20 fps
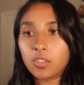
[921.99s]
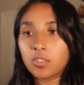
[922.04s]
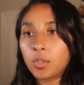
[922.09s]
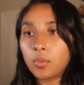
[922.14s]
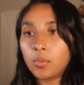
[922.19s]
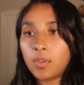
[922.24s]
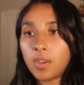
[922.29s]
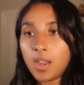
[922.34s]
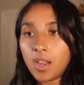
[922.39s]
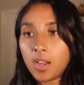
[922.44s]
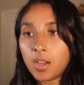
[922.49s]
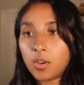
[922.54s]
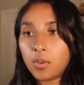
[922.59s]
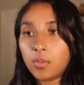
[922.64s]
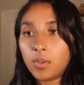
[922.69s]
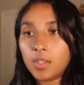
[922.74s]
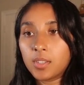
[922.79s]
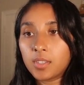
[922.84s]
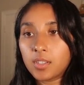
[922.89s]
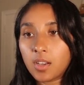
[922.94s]
So
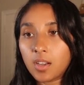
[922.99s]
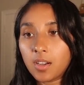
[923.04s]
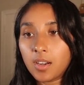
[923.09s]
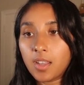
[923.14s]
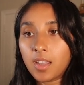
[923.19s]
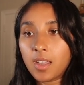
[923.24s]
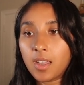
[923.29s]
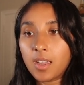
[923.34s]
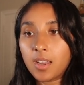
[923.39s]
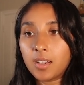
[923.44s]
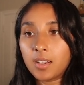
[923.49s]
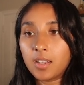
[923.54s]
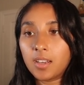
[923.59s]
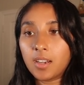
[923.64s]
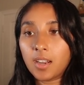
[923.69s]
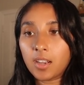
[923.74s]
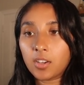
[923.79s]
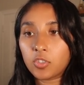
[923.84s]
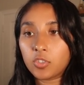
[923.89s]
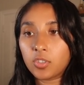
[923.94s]
now it's gone ahead
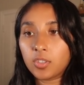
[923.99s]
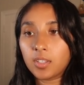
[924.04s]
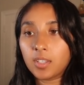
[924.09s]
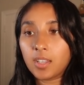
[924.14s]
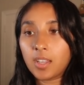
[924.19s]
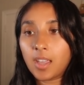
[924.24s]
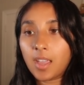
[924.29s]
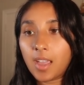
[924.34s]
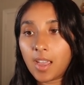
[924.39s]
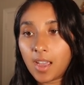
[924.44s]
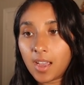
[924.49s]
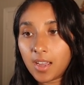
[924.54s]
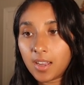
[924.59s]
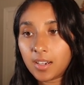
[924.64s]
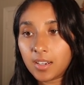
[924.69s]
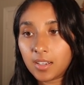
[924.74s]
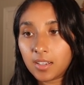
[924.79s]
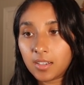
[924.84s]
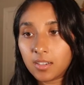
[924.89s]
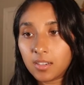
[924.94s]
and actually
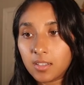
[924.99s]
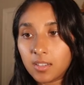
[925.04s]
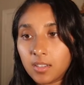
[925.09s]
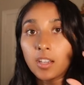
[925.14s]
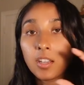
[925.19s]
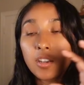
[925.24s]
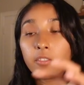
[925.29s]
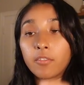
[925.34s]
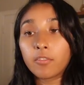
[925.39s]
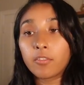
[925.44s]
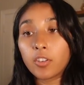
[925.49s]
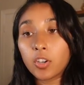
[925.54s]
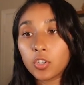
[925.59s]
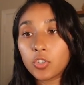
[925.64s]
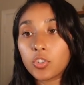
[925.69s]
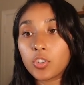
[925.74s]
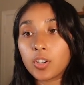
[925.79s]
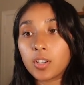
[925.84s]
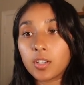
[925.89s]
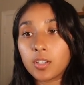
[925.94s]
added the
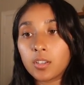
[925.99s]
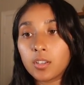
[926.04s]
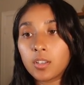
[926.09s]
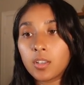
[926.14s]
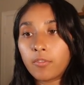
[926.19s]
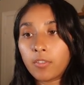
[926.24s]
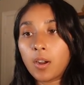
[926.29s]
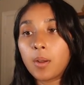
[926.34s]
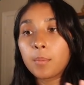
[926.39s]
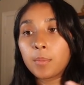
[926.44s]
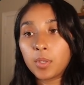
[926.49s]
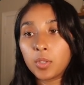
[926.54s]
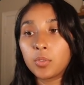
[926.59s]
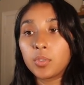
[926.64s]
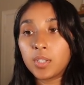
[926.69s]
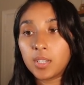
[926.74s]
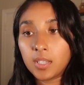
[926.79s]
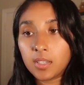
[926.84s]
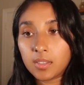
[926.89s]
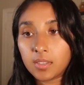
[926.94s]
conversion from
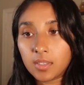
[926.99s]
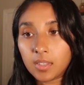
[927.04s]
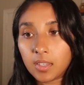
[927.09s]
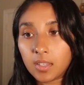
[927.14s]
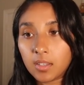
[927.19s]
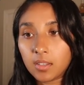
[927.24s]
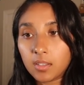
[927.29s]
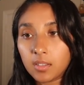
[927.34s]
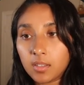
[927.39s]
UTC.